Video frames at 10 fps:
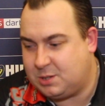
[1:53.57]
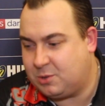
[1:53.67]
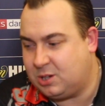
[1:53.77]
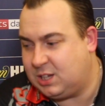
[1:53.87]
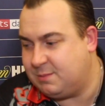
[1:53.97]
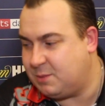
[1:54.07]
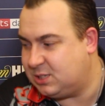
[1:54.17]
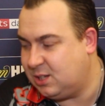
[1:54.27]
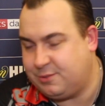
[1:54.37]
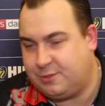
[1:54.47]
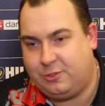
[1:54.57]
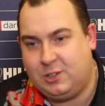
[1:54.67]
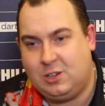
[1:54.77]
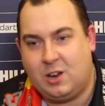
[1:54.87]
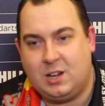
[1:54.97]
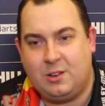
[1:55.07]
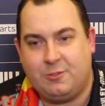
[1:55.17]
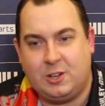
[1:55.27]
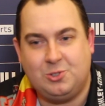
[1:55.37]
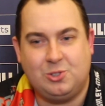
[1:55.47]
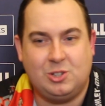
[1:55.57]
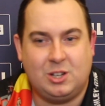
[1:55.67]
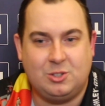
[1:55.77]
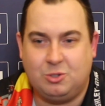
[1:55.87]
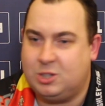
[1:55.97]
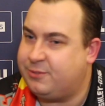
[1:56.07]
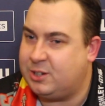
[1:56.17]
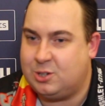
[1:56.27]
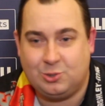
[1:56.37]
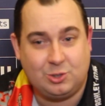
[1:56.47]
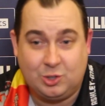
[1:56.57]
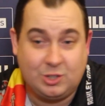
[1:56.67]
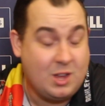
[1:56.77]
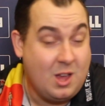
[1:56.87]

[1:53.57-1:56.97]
I'm going to give myself a free ride, and if I do good, I do good, if I don't do good,